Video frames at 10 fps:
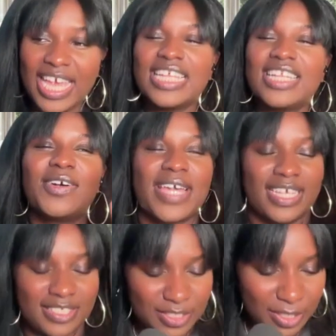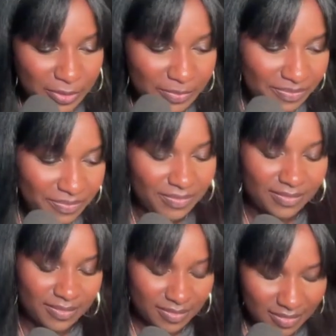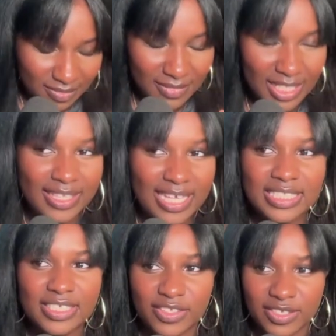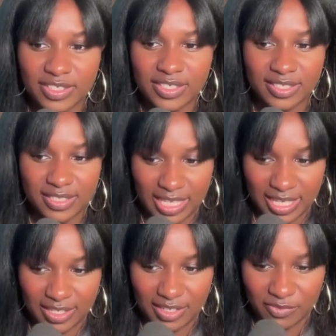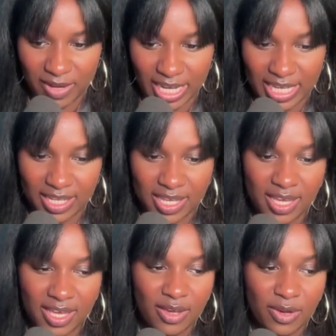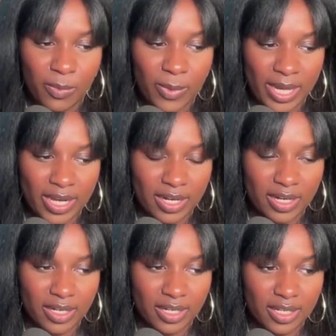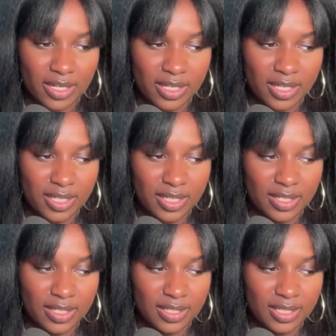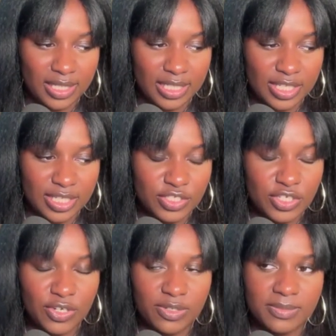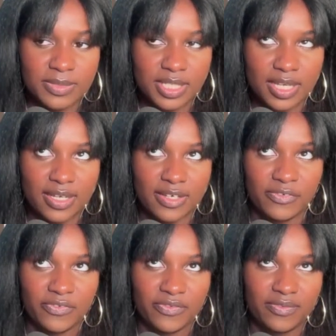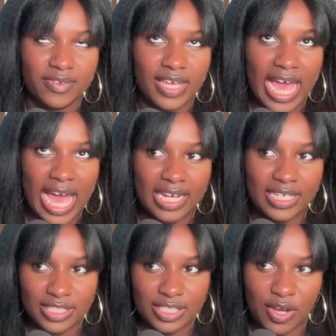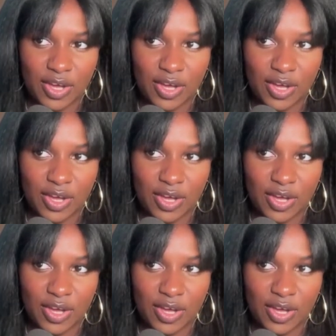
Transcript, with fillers: And okay, so that's another thing, right? Where in terms of acting